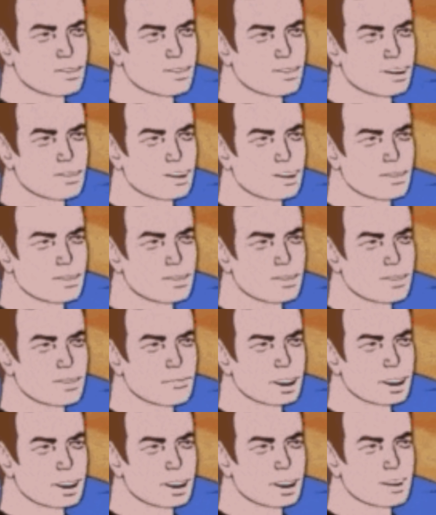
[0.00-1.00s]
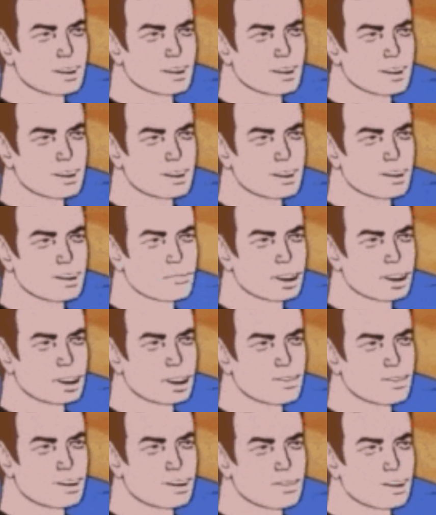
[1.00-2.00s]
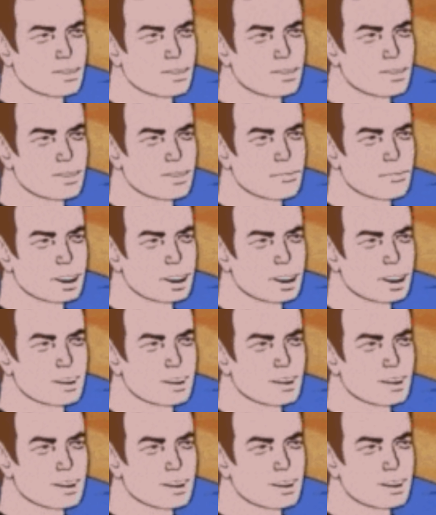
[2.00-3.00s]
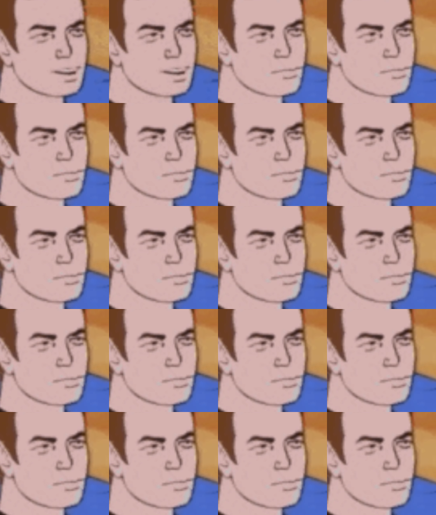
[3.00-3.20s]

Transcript: friend the Wheel of Time has to offer.